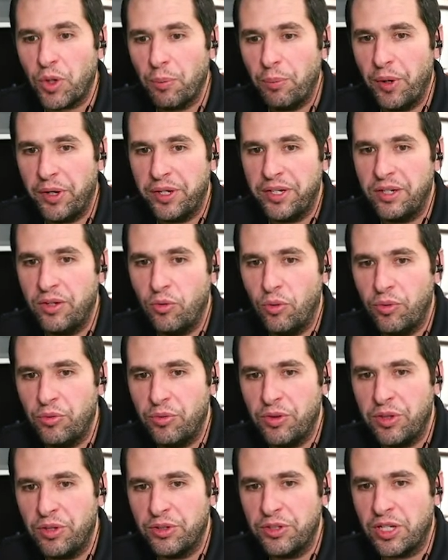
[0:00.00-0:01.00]
But
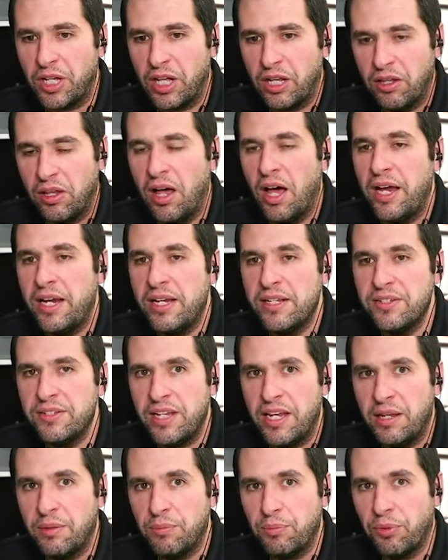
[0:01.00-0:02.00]
the
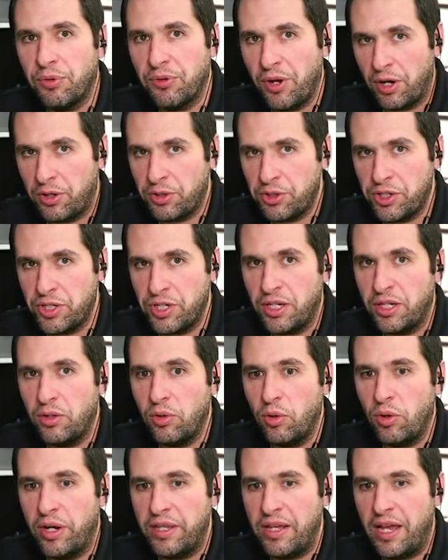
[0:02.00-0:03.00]
declines in
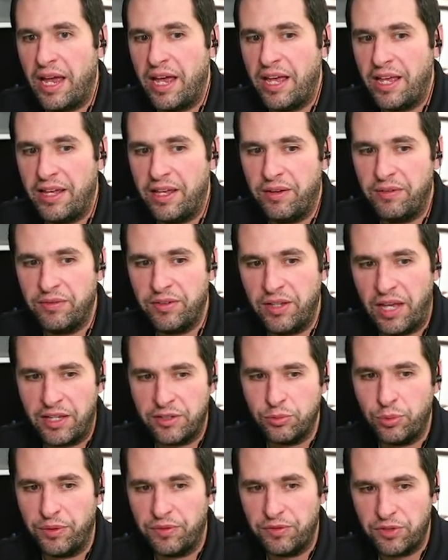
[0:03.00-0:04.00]
production, and
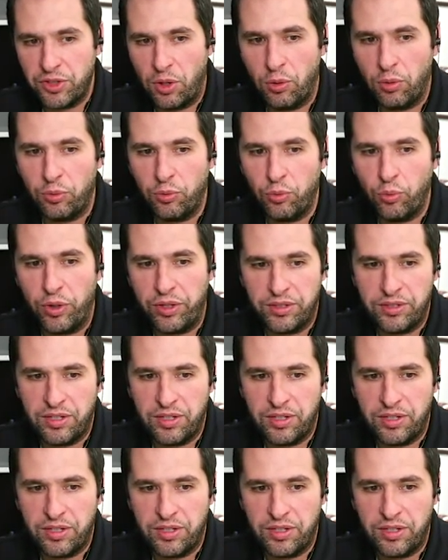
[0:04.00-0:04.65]
as we've shown with